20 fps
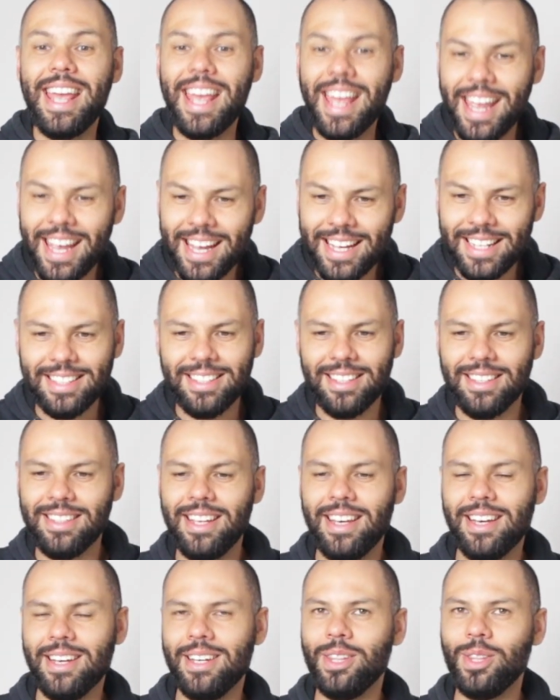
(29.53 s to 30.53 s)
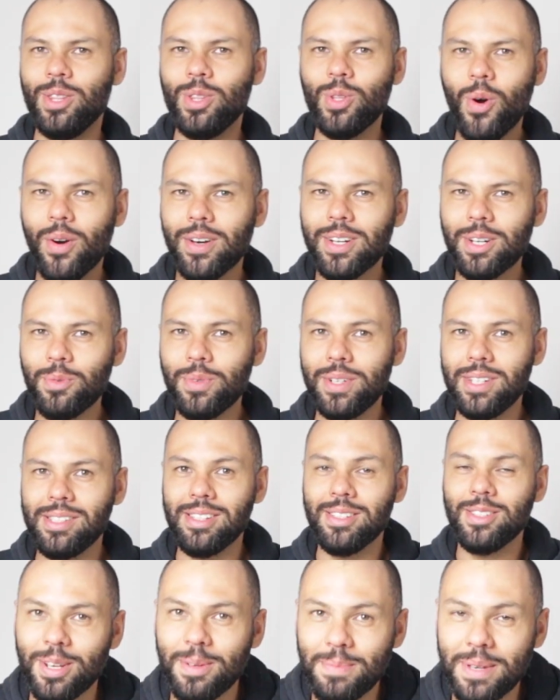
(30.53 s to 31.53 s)
And the another
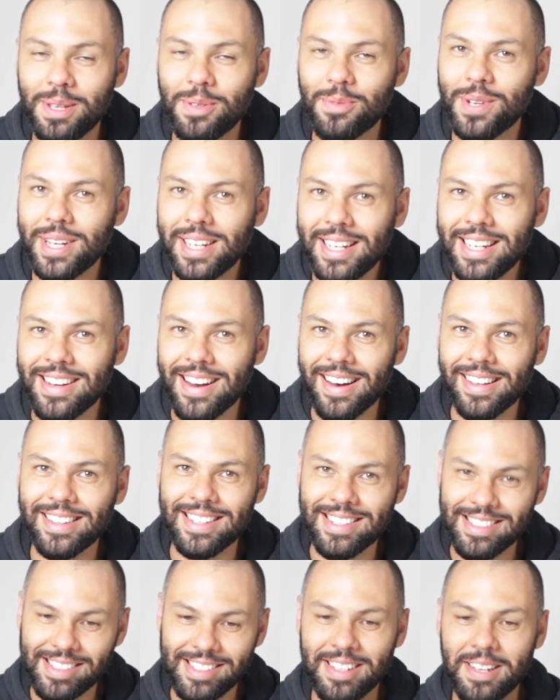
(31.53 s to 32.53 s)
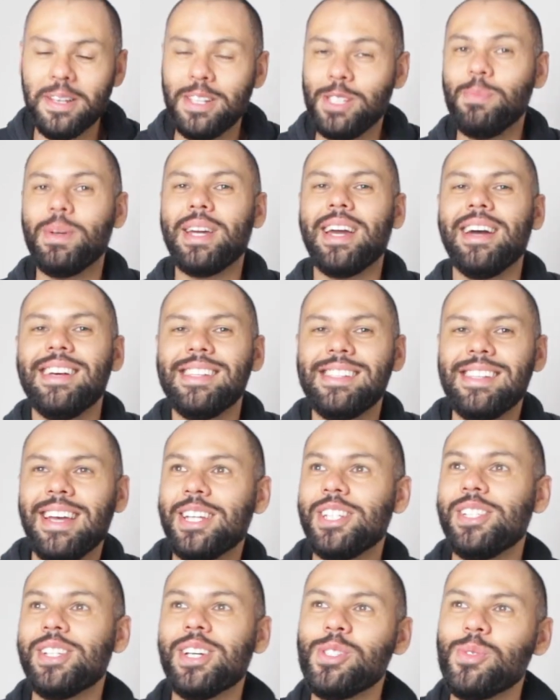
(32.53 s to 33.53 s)
reason, to be really honest, is because
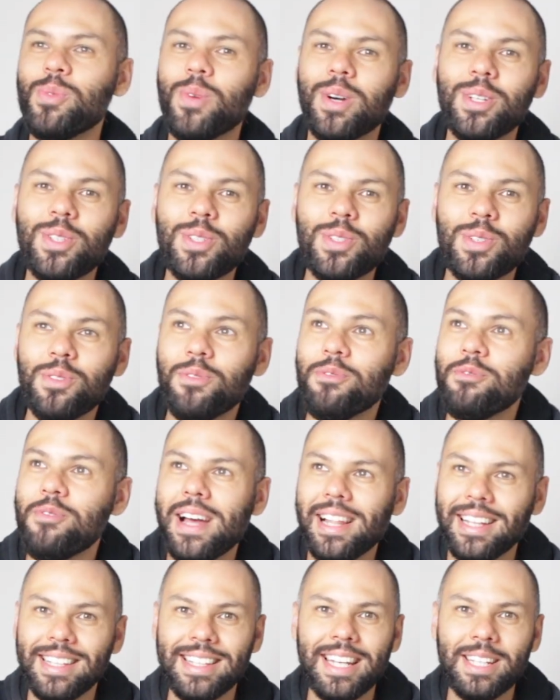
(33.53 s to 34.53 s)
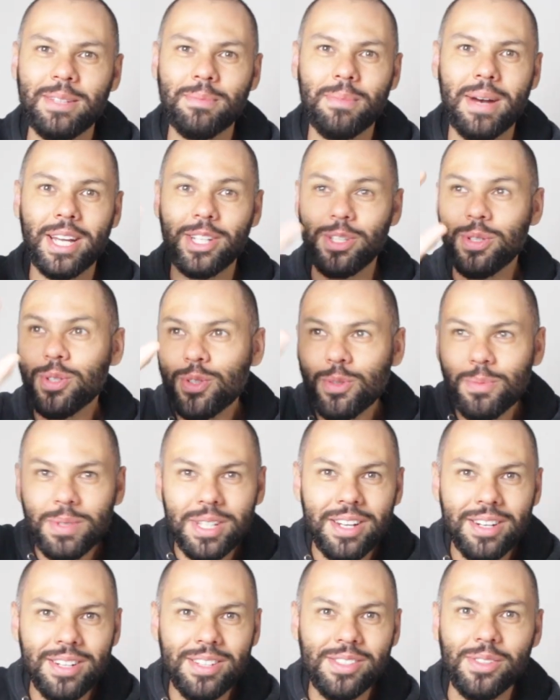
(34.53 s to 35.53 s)
I just want to validate my YouTube
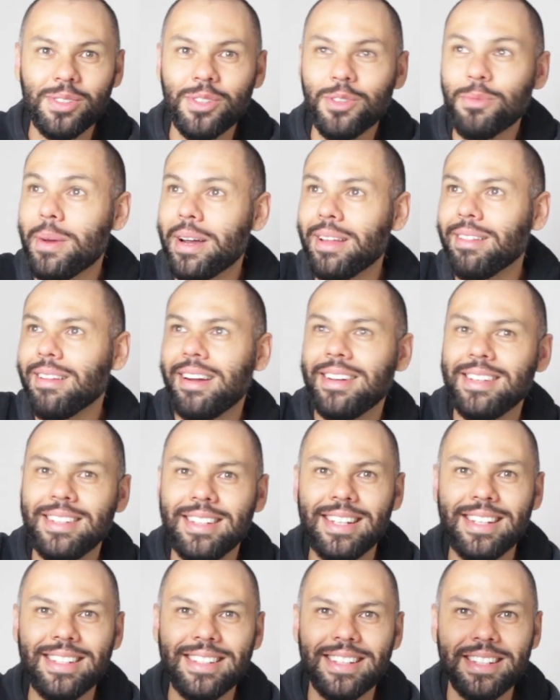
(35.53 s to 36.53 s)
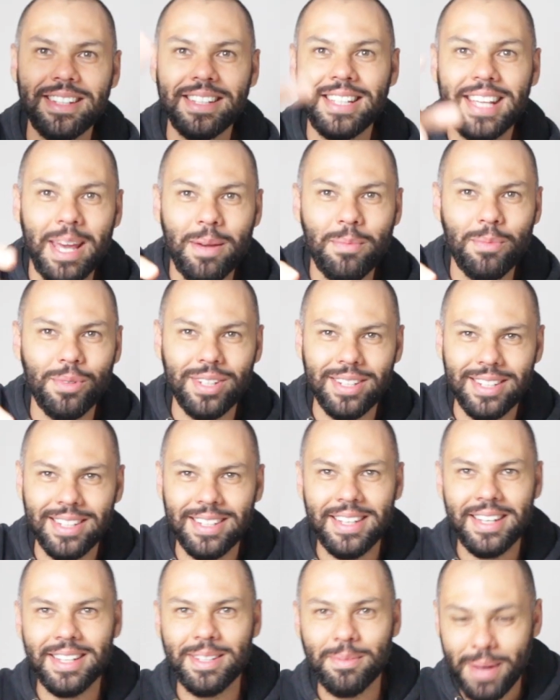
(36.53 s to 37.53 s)
gears, you know, my lighting and the
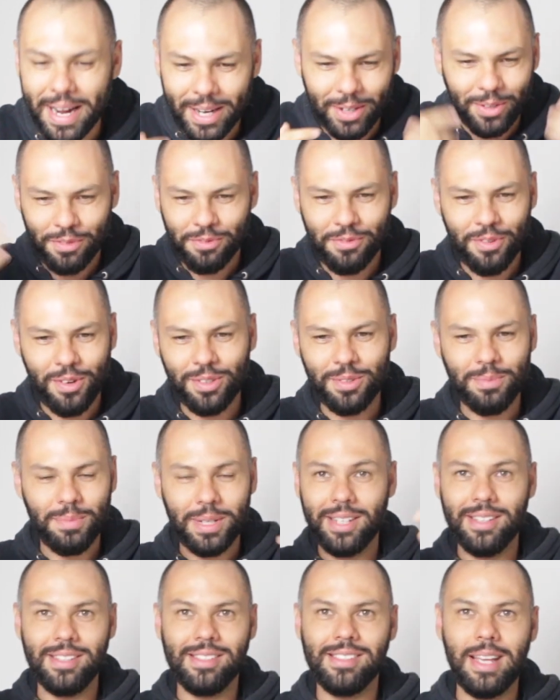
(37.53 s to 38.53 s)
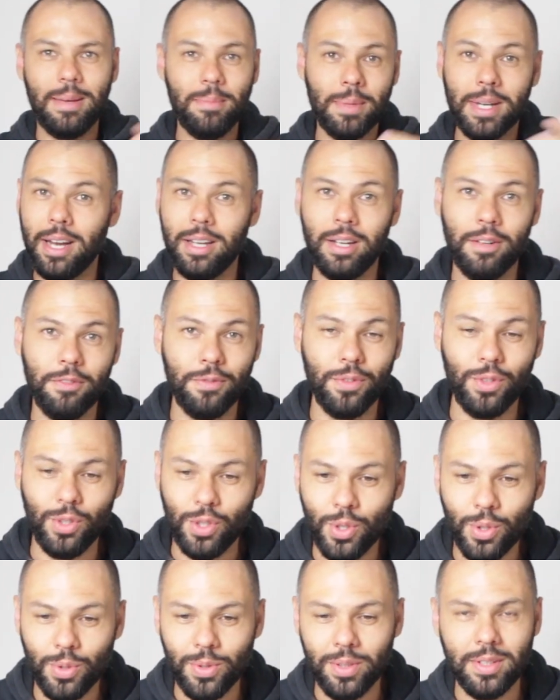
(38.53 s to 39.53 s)
camera and the microphone, because I'm kind of
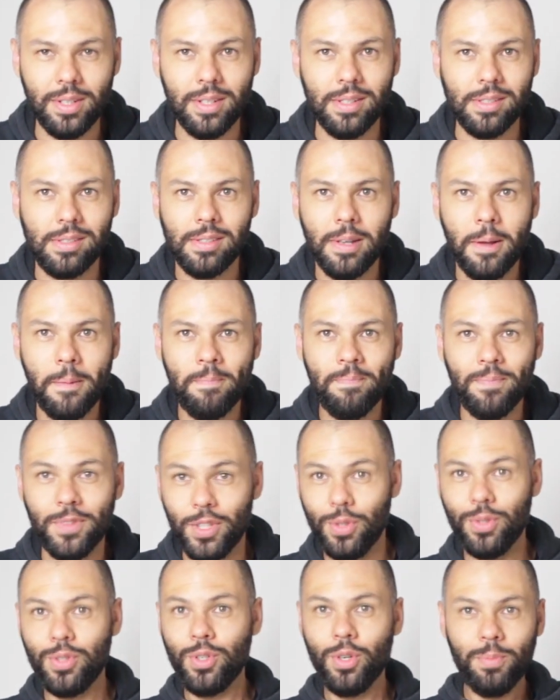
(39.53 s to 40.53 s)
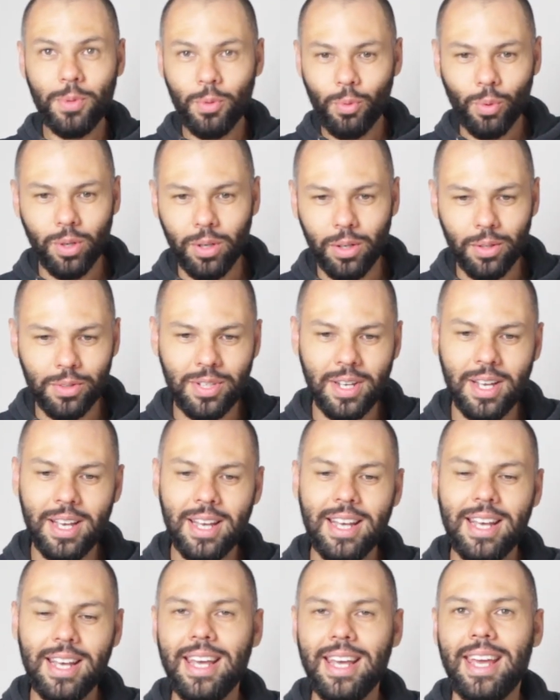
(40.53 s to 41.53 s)
new in this YouTube world.
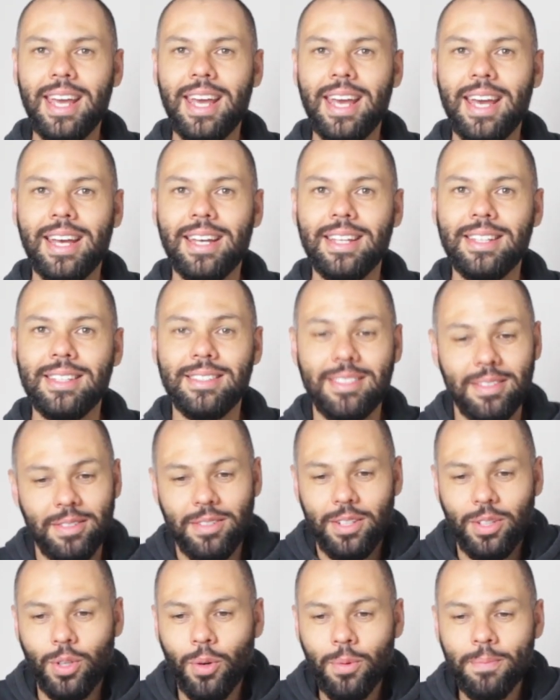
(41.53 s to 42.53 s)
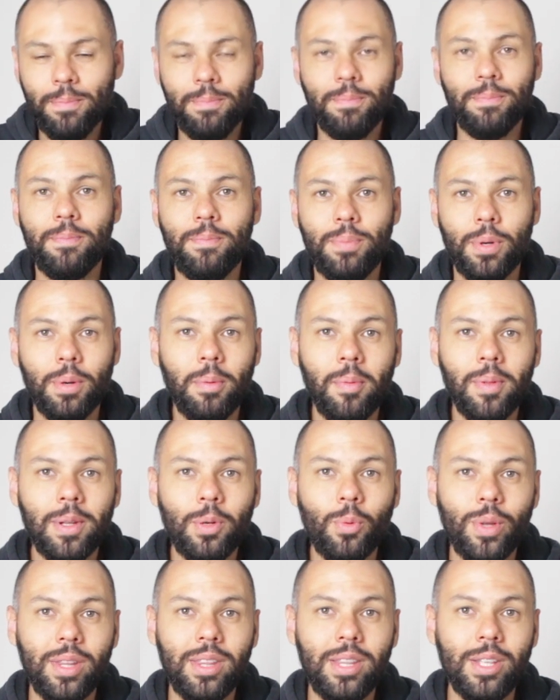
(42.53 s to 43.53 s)
And, you know, probably
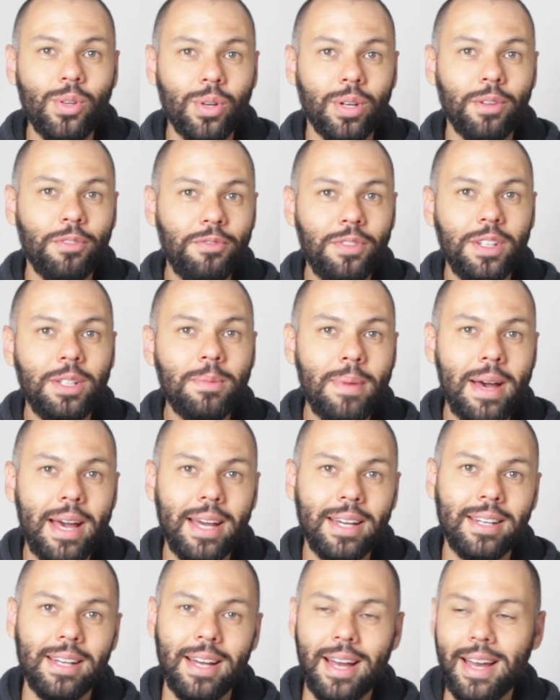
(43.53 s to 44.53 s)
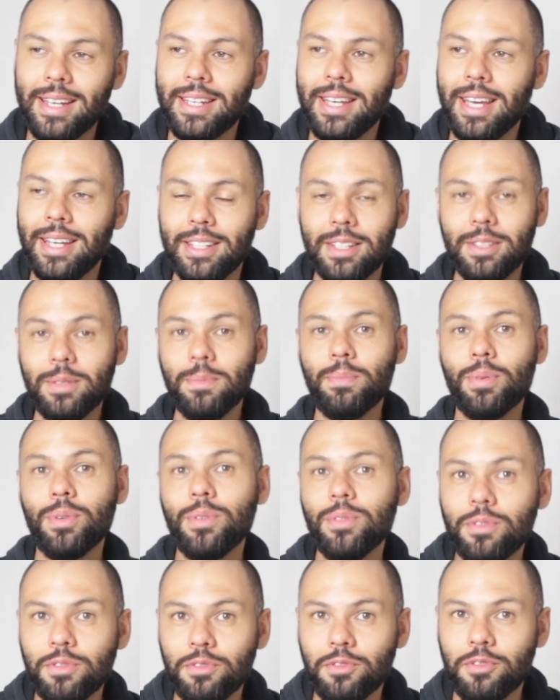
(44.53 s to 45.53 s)
with your feedback, I can
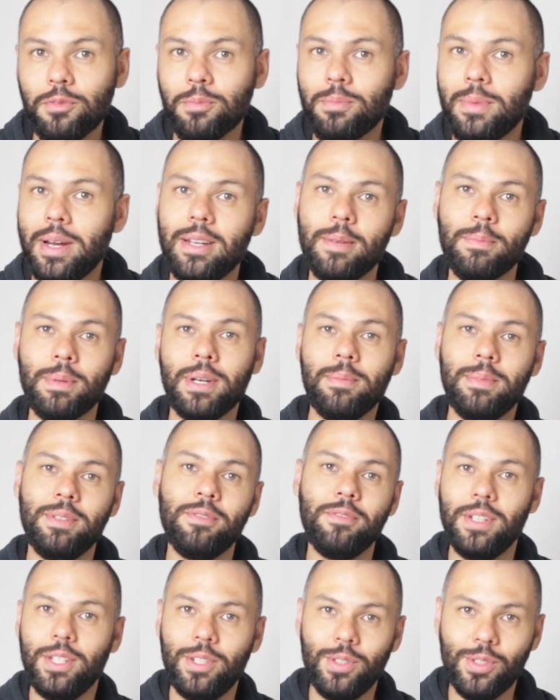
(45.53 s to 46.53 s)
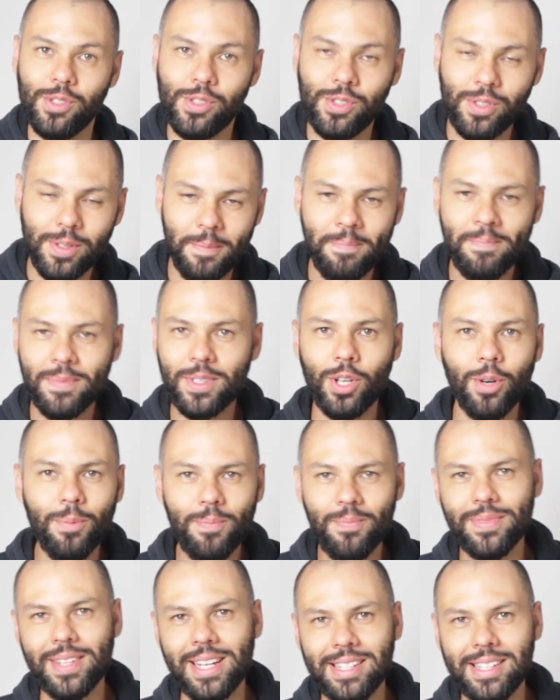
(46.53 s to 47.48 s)
improve my upcoming videos. So